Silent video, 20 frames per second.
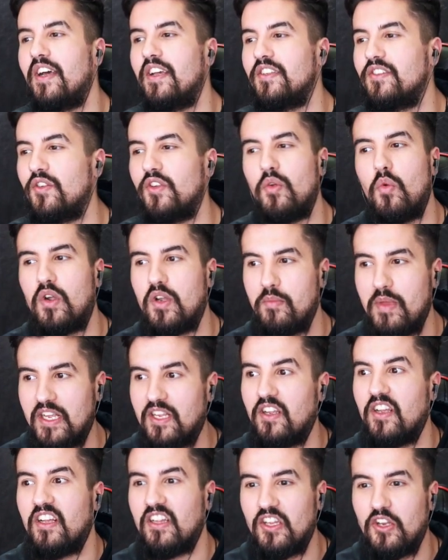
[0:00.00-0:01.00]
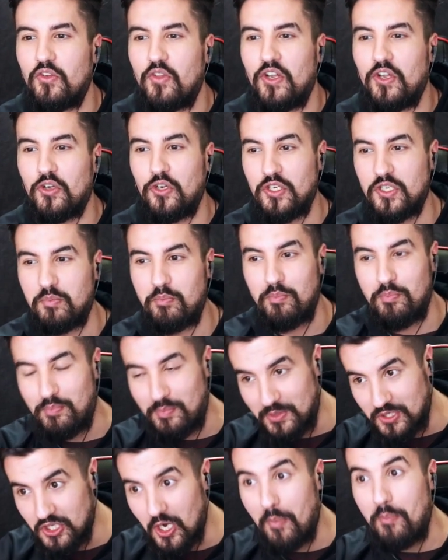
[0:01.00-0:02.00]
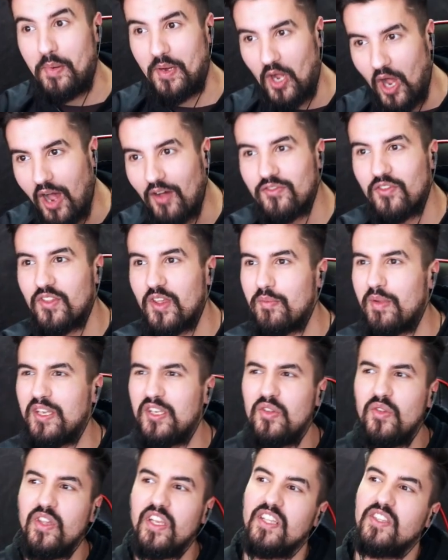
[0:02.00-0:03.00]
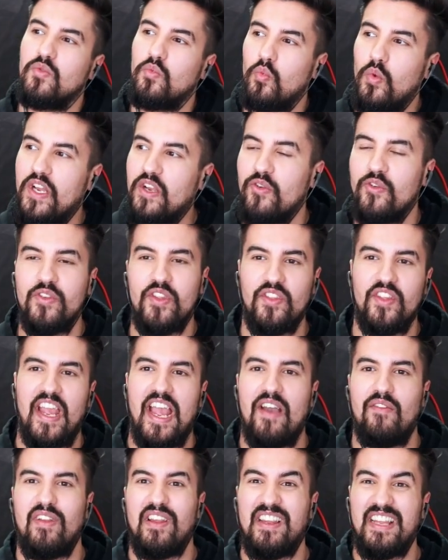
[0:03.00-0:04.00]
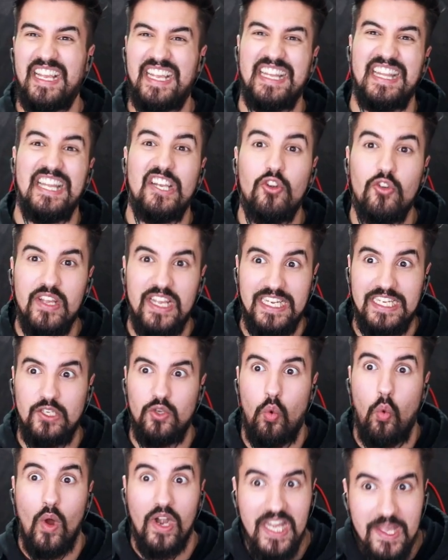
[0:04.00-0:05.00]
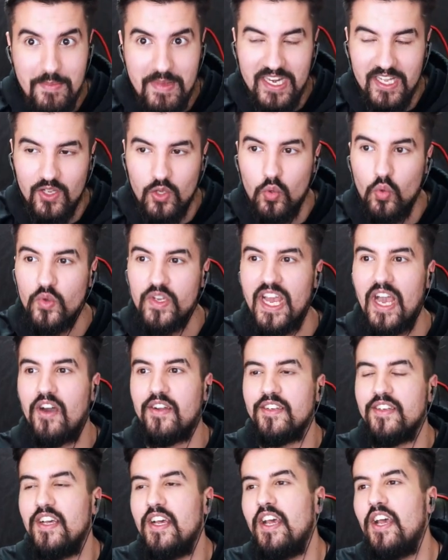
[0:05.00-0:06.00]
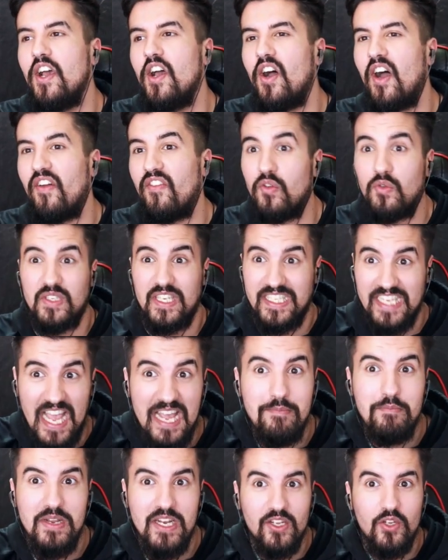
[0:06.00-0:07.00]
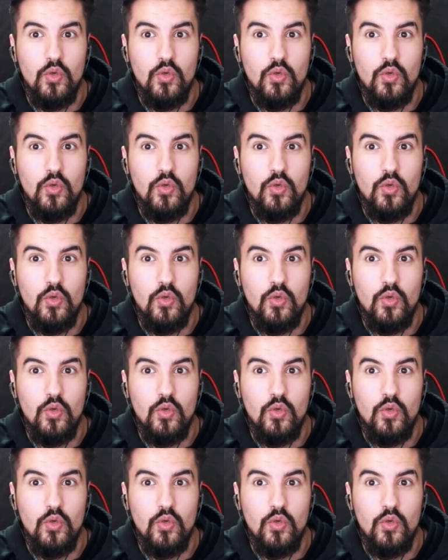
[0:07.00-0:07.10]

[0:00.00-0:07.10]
So you want to make it clear that you're just jumping off of them. I do think it's weird that they have literally a 20-minute cooldown. If it was a 10-minute